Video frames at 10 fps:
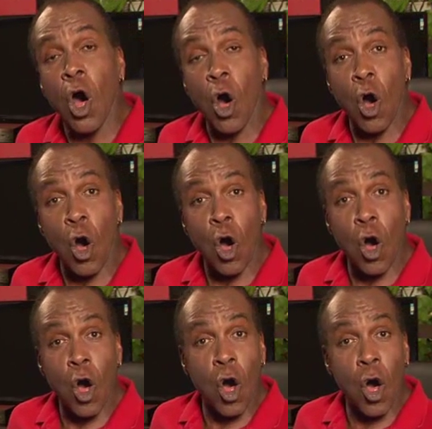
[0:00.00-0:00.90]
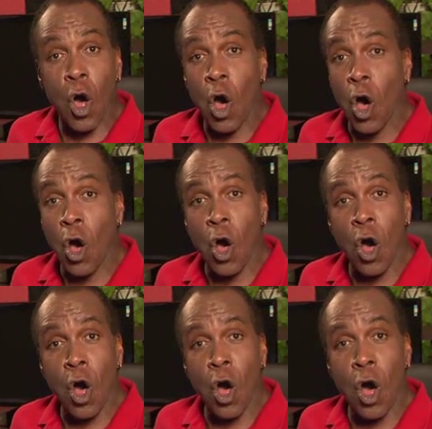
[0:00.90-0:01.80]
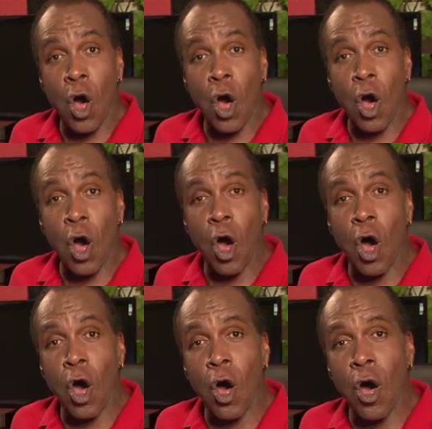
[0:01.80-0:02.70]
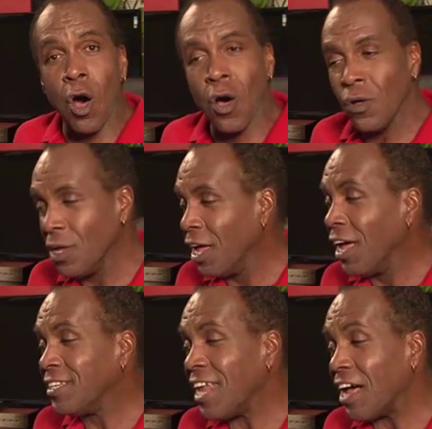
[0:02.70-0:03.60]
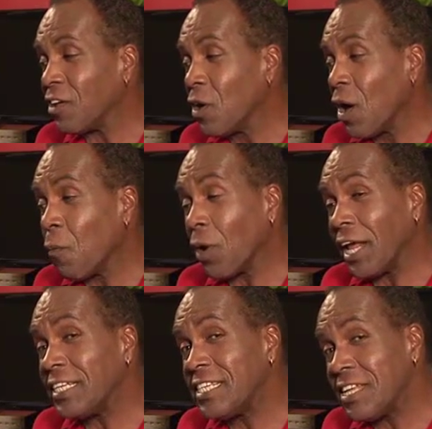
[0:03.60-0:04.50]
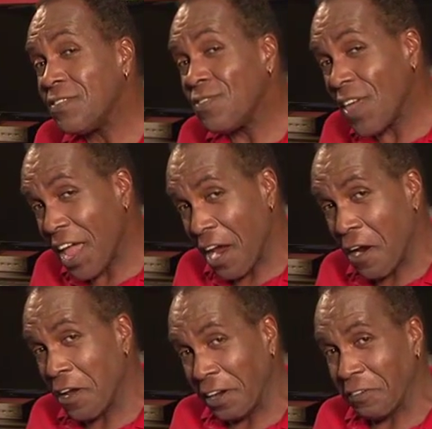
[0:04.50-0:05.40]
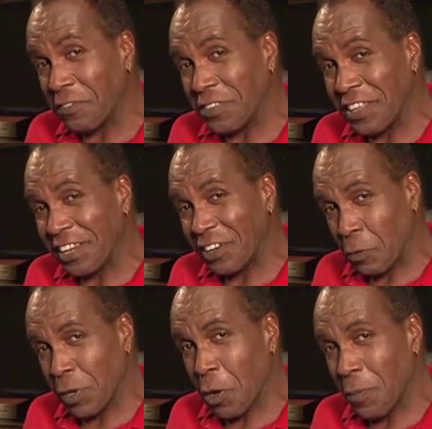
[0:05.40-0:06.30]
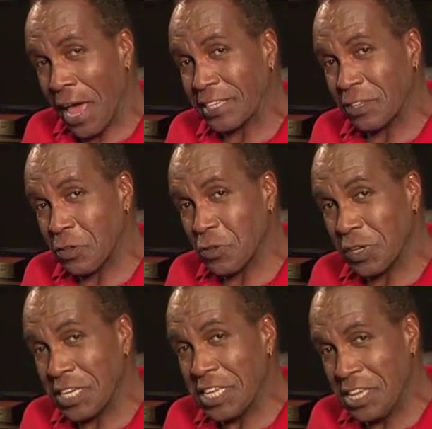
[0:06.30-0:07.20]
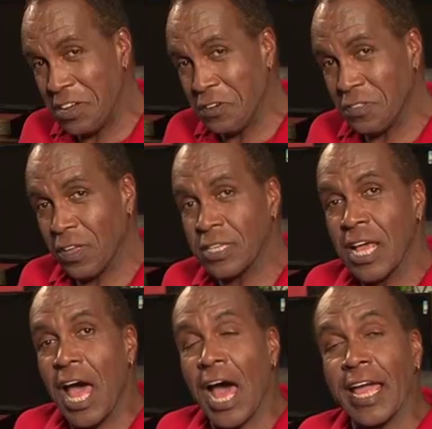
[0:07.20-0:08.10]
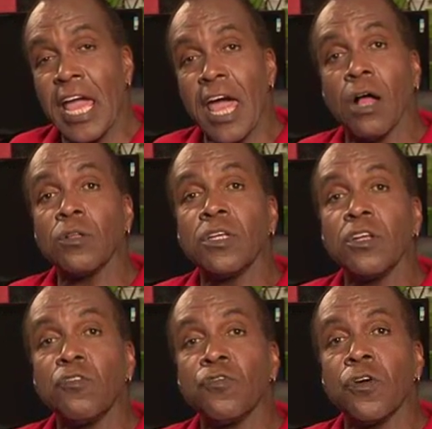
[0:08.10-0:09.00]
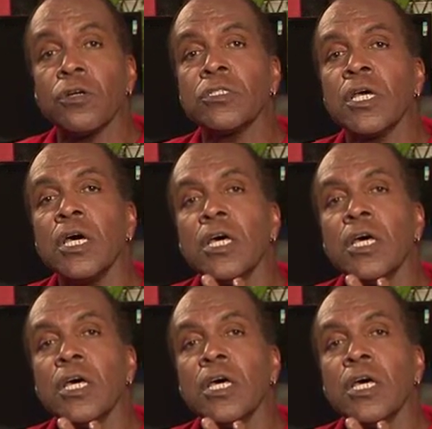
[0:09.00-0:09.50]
oh. Now, what I did there, and let me go back so you can hear this, I held it at first